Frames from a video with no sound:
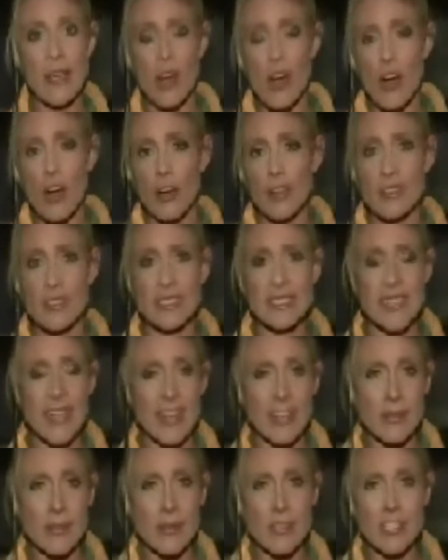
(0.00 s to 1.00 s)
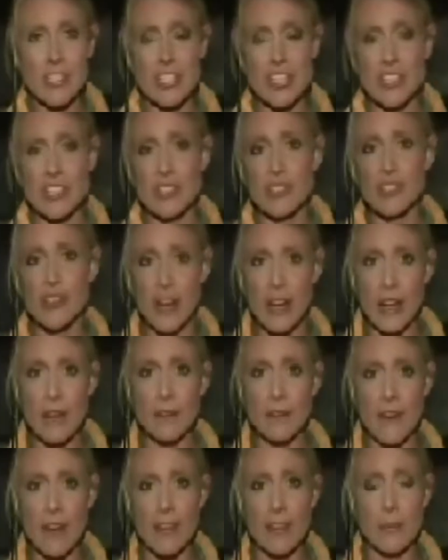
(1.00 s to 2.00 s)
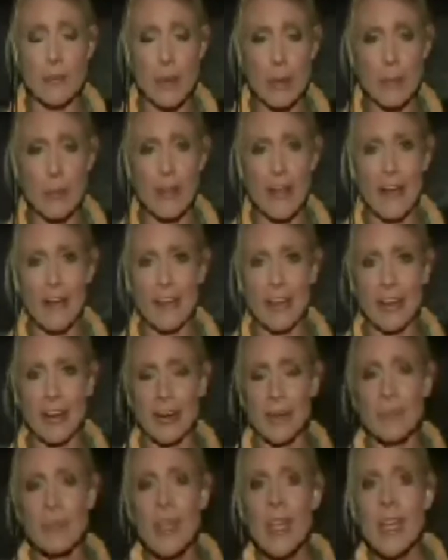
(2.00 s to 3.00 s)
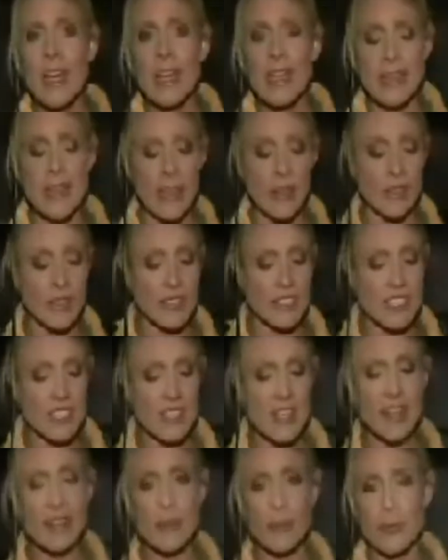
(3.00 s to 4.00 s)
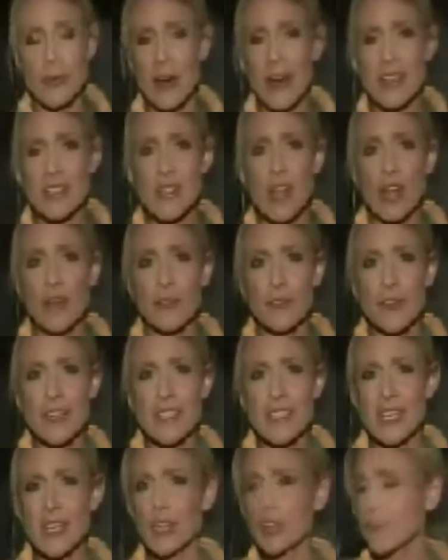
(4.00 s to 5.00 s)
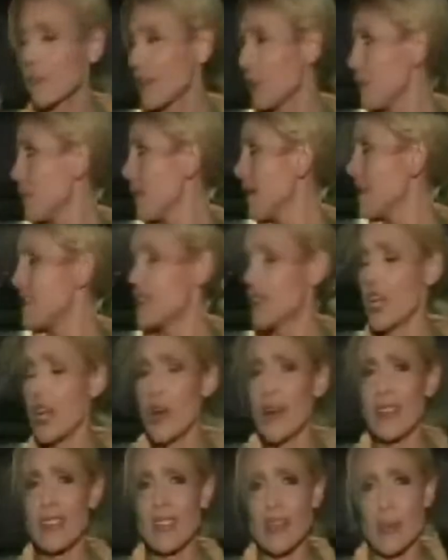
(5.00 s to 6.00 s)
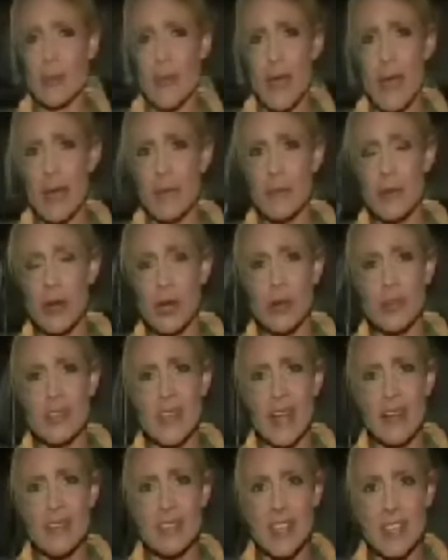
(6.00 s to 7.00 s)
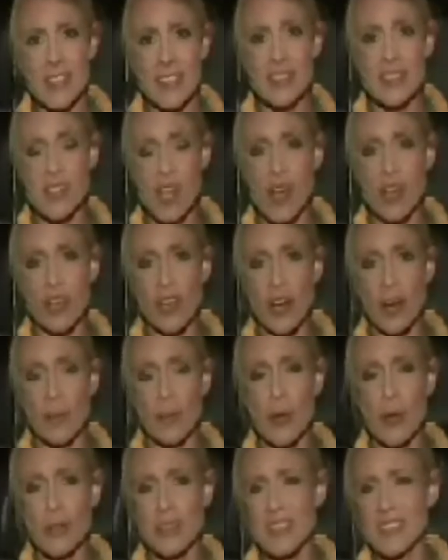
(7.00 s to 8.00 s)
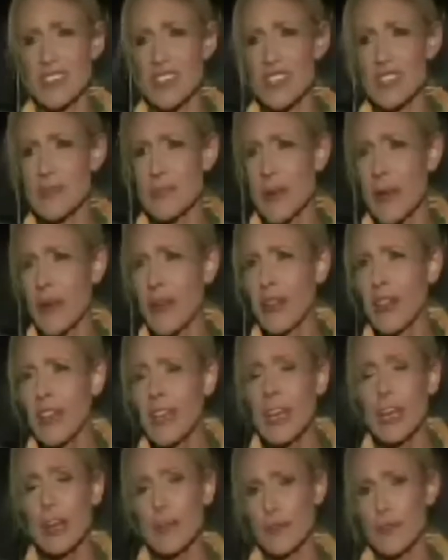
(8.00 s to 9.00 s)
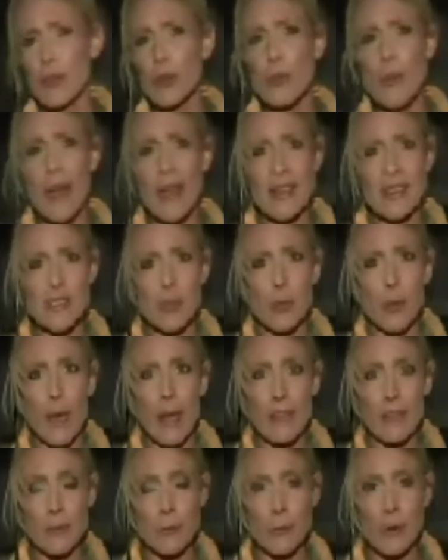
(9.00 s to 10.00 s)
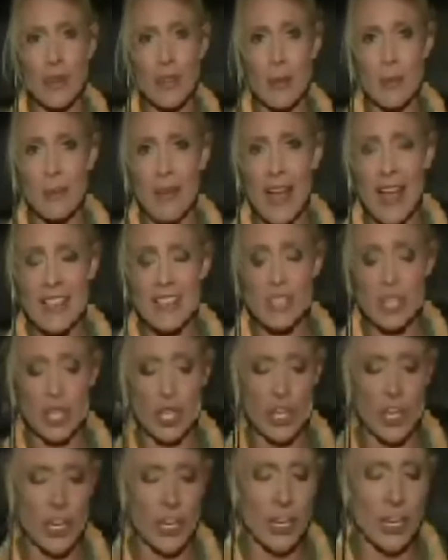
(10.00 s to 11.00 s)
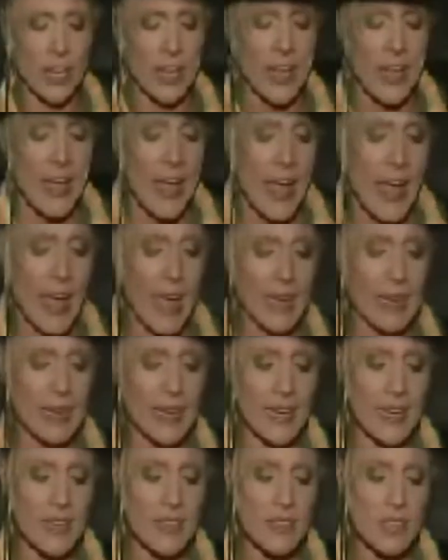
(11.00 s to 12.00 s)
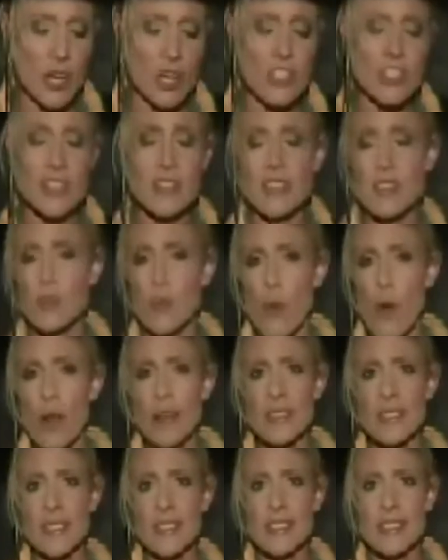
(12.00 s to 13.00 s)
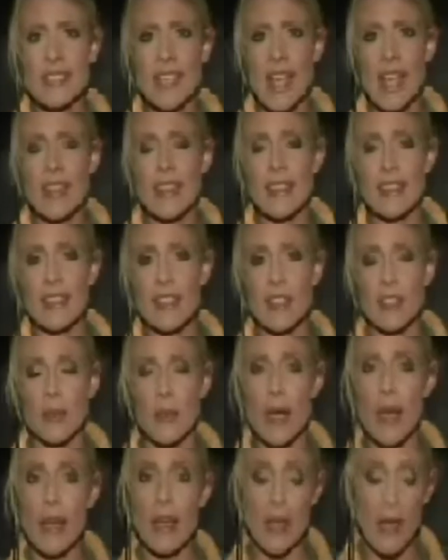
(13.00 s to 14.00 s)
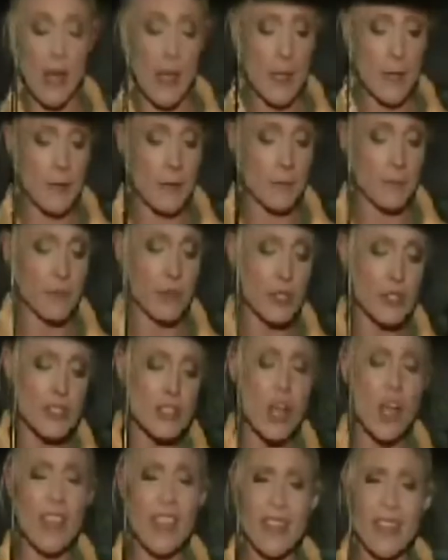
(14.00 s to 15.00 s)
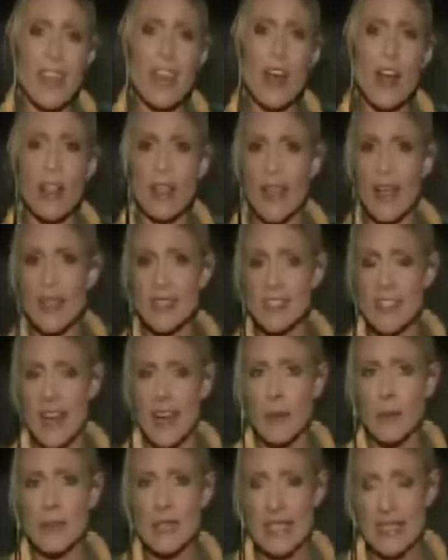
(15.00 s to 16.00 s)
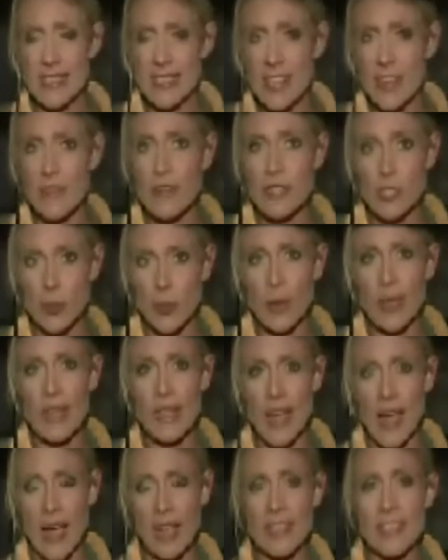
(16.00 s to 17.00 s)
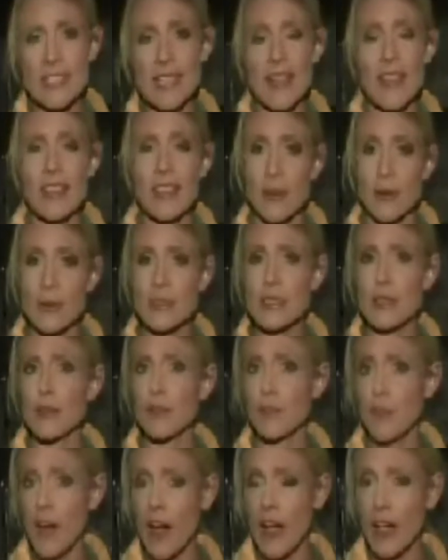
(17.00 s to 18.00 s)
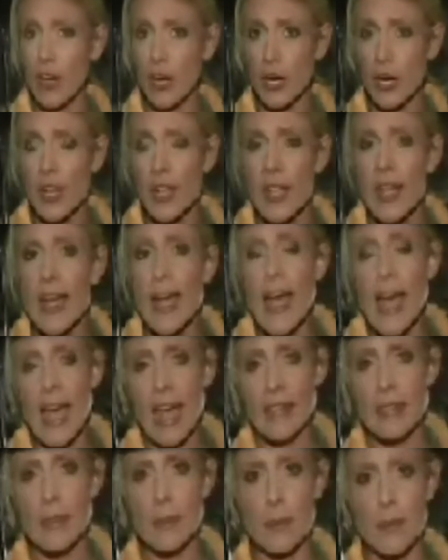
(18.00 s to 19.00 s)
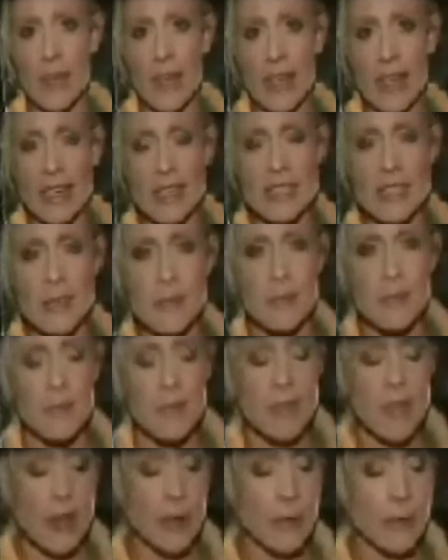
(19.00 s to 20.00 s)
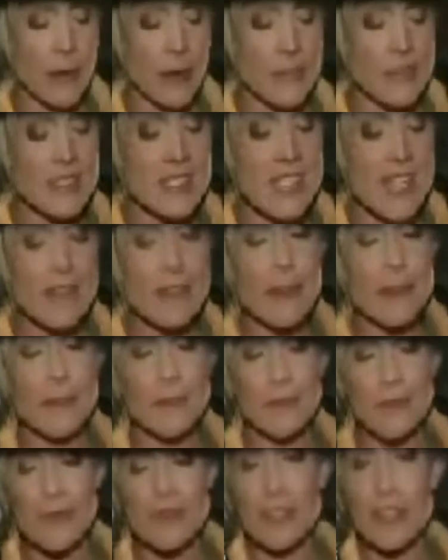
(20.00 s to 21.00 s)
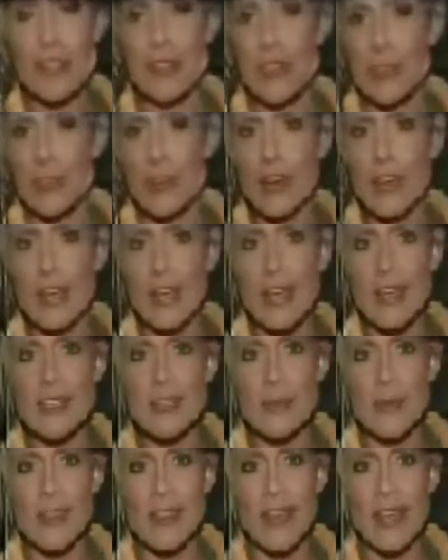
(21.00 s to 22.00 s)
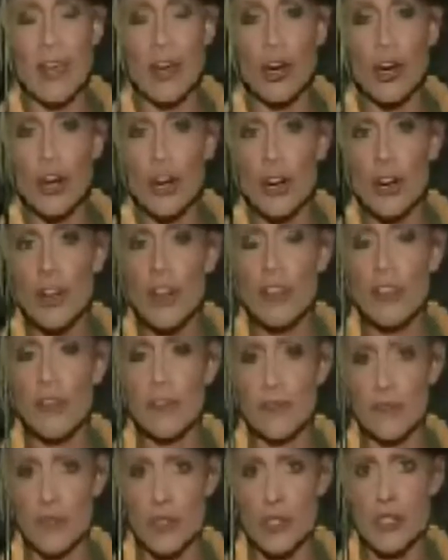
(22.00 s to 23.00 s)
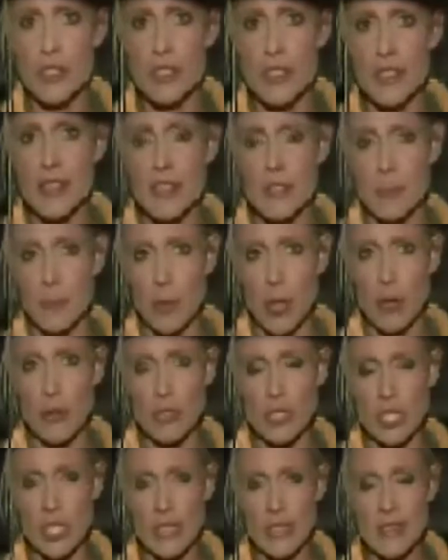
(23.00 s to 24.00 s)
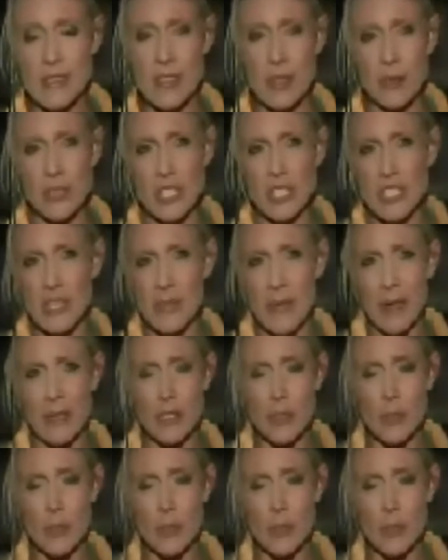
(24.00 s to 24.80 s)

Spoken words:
calls and text messages and trying to find the people out here. Now, they just held a press conference here a few minutes ago at the command post outside the Stockyard Post. It's just about a few miles away from where the blast occurred. And Sergeant Swanton said that the first call that they got last night was at 7:29, saying that there was a fire at the plant. Then around 7:53 is when they heard the first explosion, so just about